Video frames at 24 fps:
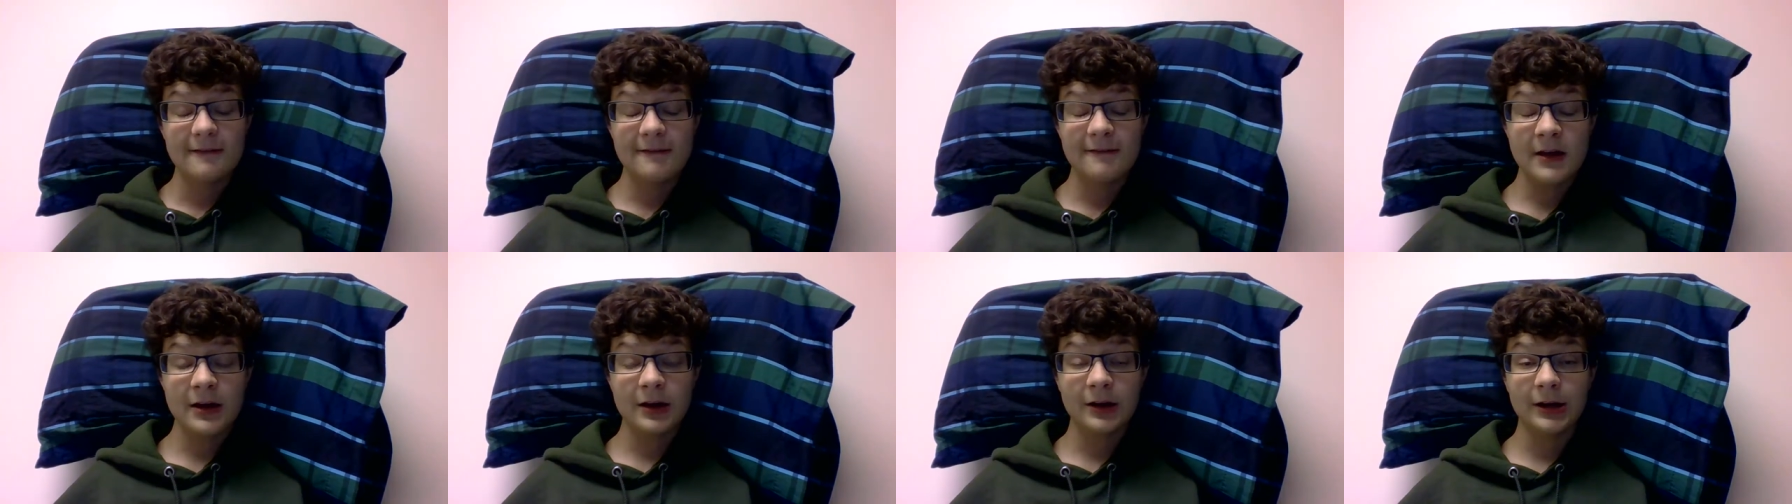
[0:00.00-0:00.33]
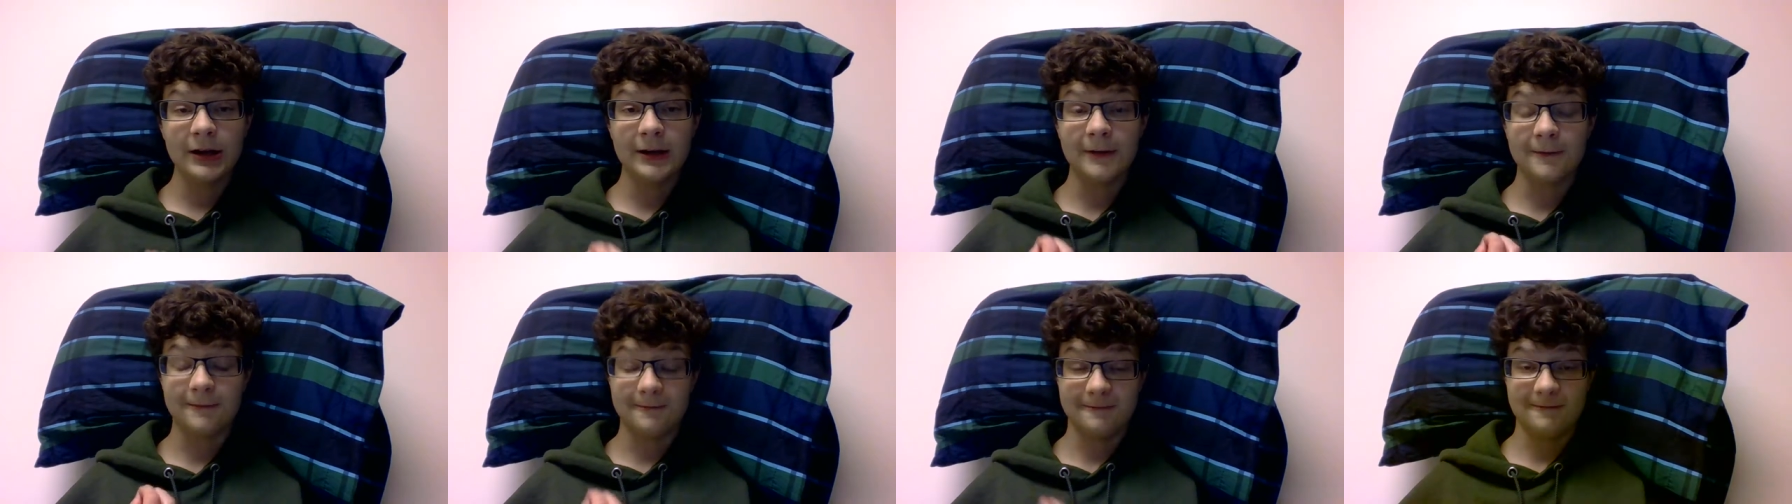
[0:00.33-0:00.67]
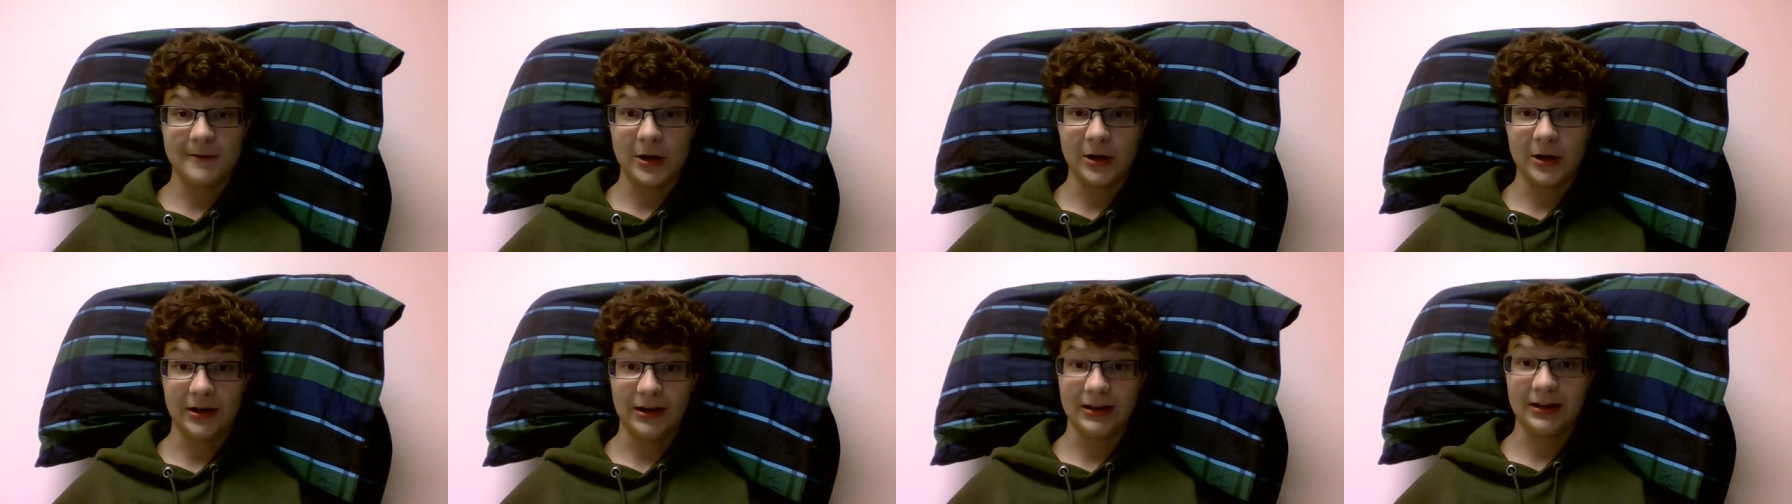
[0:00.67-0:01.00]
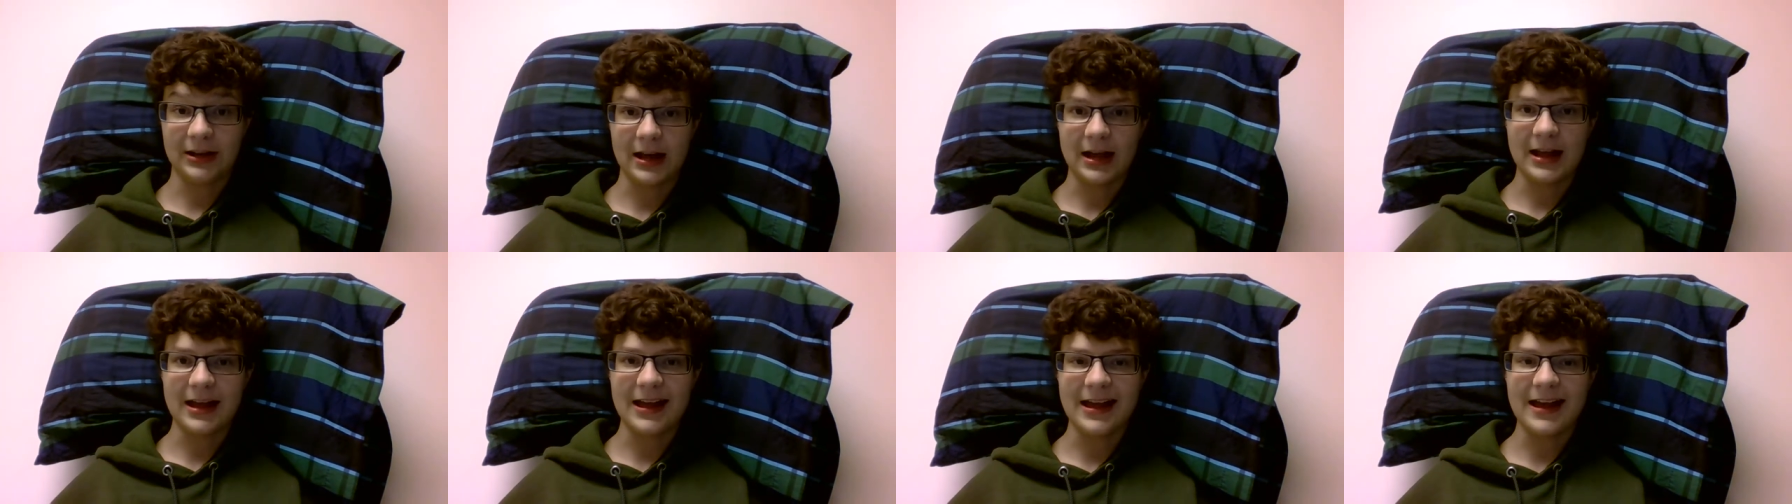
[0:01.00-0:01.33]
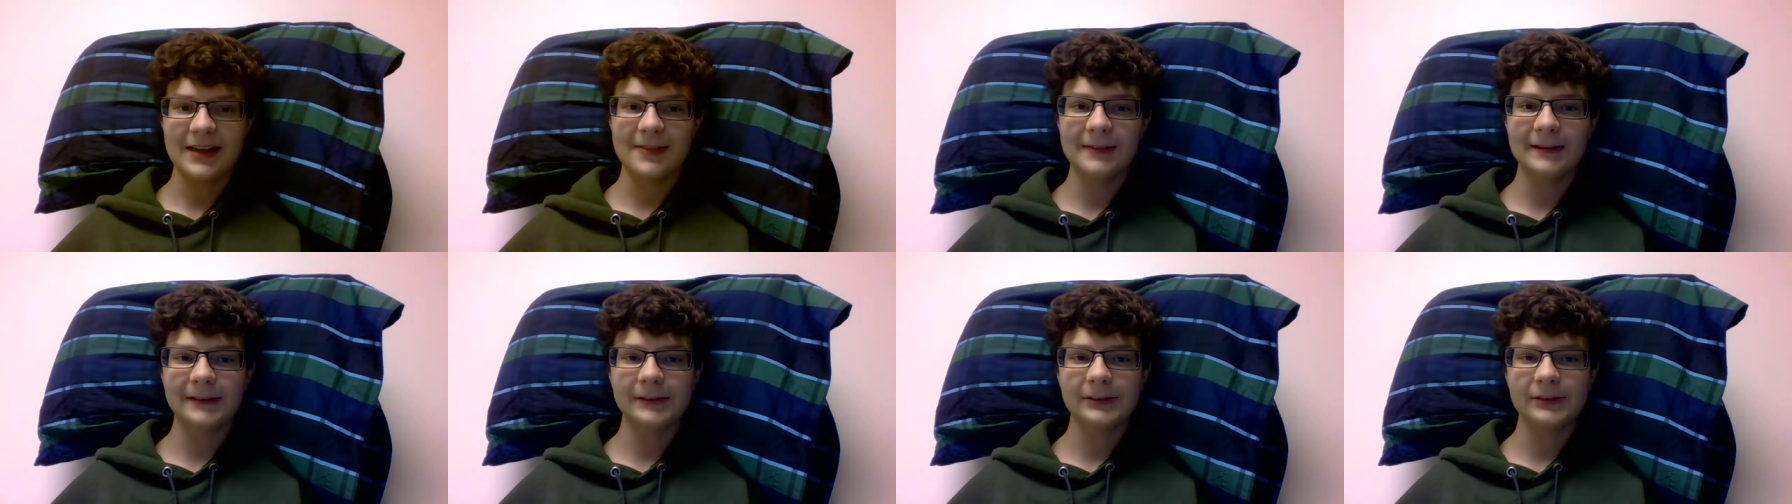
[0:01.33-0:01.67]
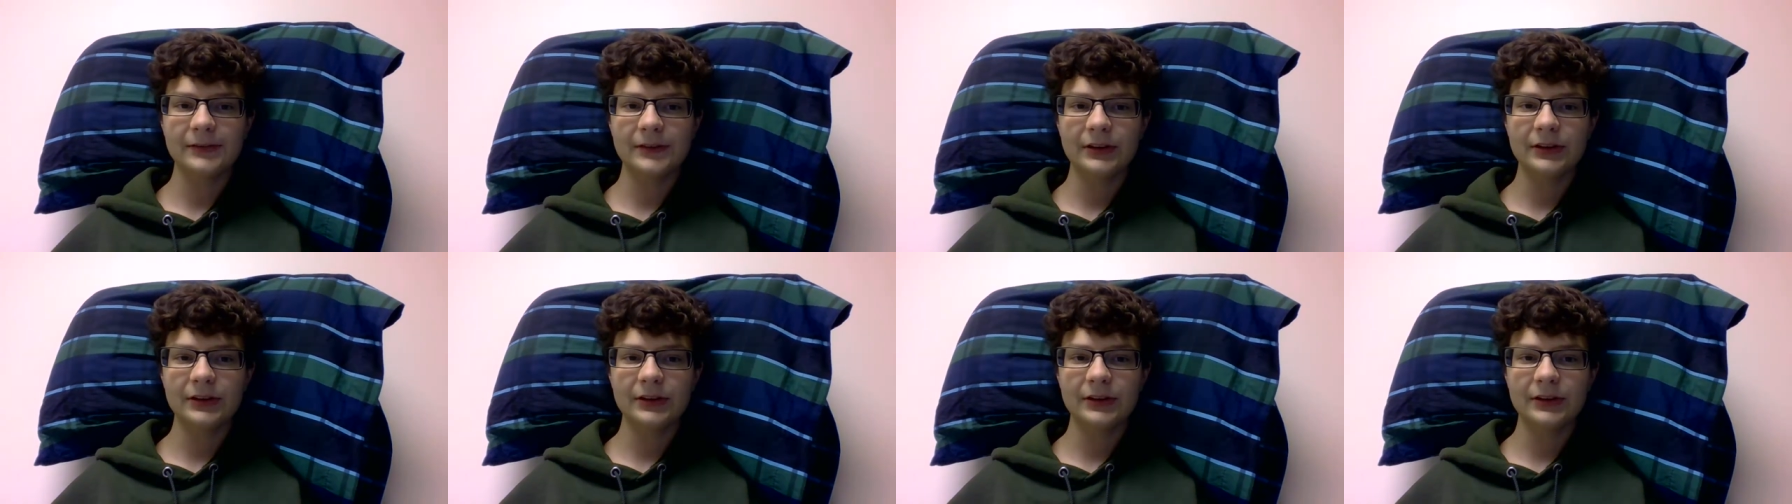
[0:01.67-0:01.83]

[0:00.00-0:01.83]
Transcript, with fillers: very, very gay, and these